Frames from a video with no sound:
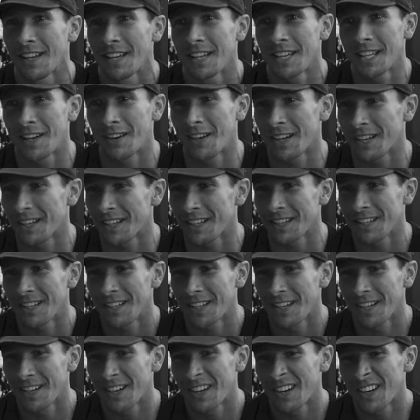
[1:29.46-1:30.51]
you know,
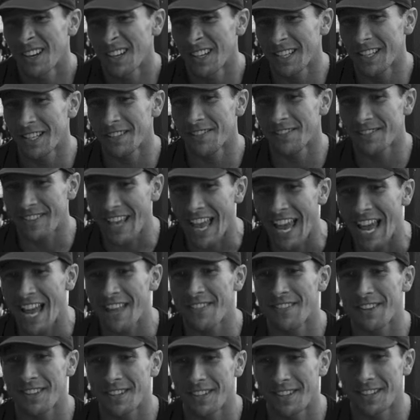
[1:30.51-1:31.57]
I get
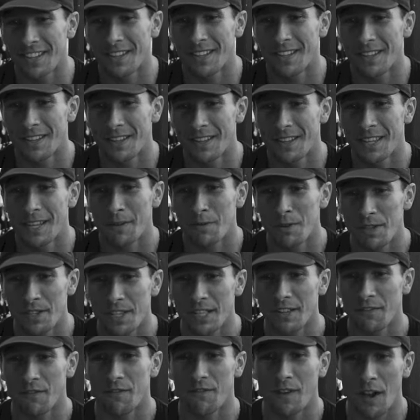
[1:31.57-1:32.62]
sad that there
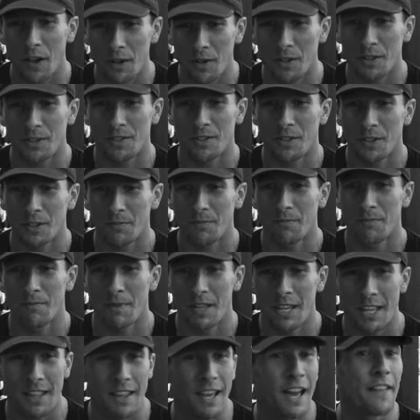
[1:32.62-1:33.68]
isn't a focus on
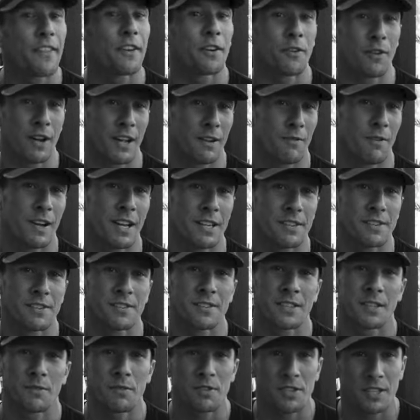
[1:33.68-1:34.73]
many of the other great
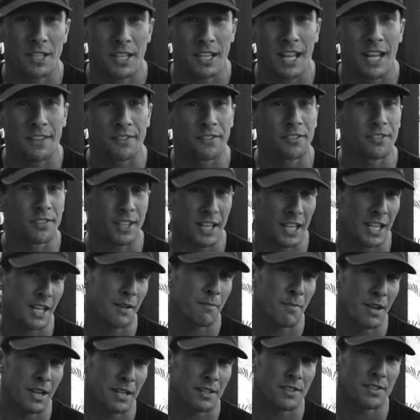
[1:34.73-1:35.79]
races, and there isn't an understanding
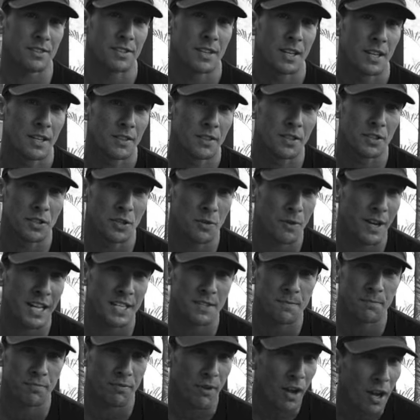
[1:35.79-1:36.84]
amongst the new
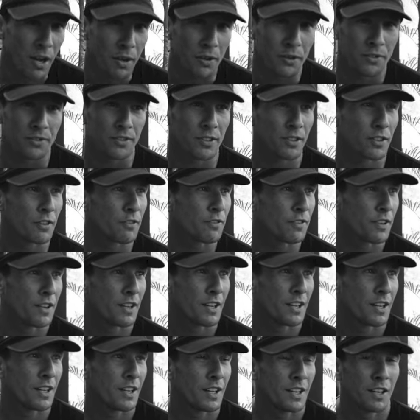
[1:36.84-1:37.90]
age pros of
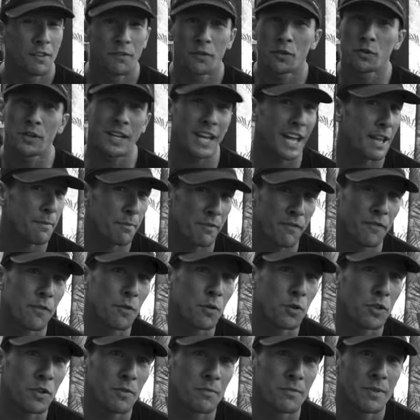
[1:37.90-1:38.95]
who came
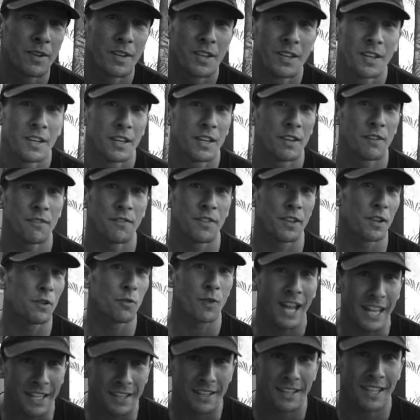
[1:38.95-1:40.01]
before them, of the
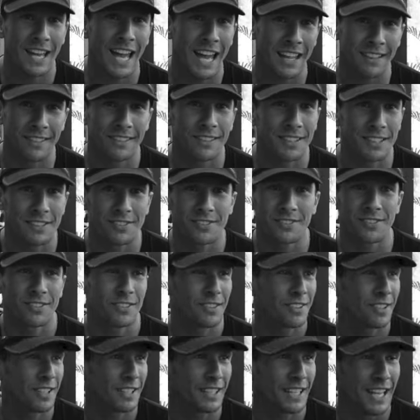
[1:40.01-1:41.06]
great athletes
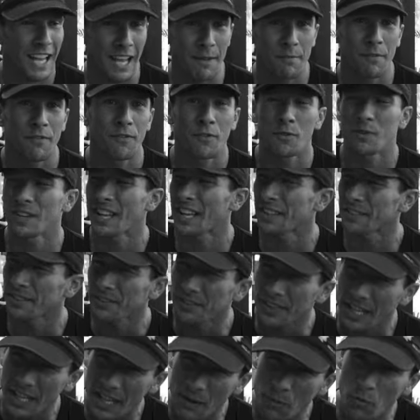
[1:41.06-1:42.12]
that came before, and
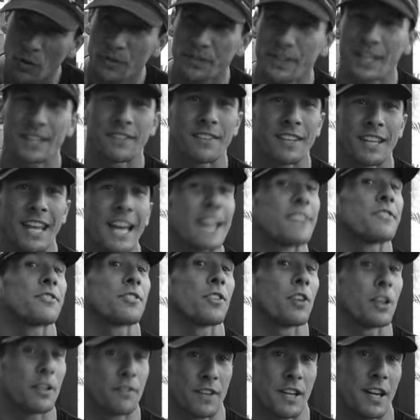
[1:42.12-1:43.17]
understanding what they did
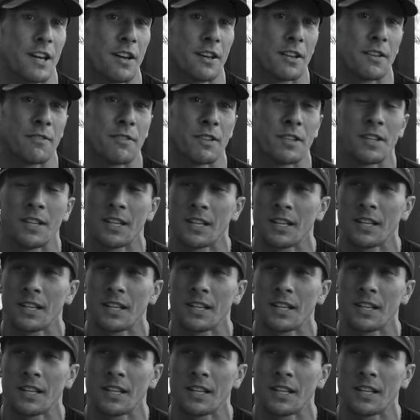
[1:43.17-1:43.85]
outside of Kona. And